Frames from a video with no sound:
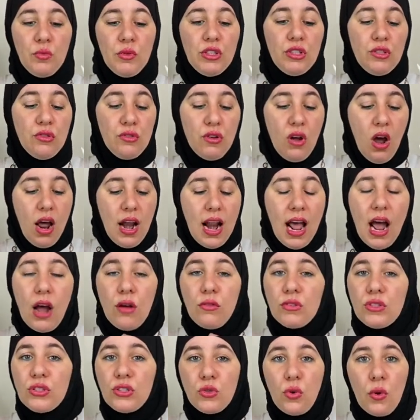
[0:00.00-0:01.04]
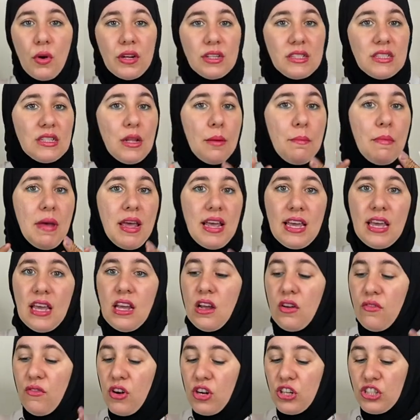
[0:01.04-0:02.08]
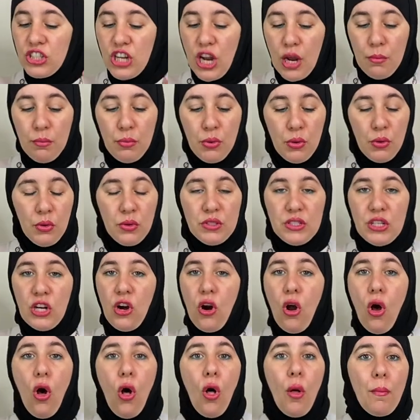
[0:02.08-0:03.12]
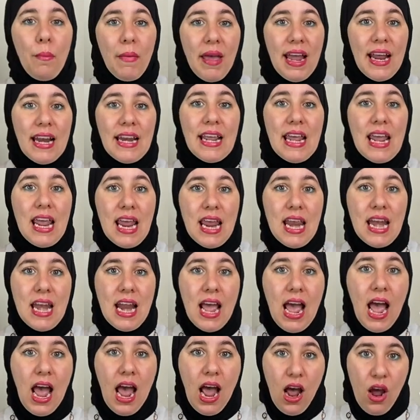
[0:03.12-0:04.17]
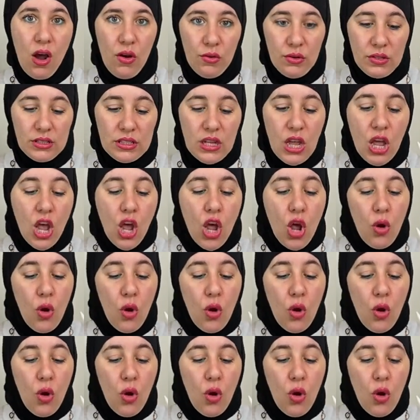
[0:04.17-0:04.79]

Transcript: We do not outsource the making of our shampoos. They're all made in-house.